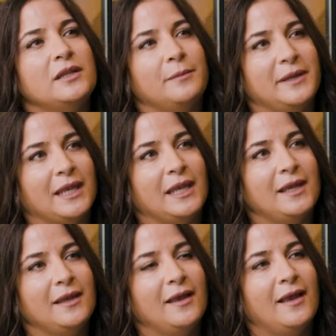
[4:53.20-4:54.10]
in the
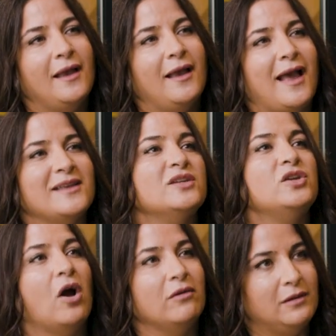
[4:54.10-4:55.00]
beginning. As a
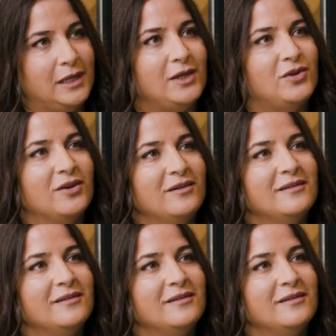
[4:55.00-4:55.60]
young leader,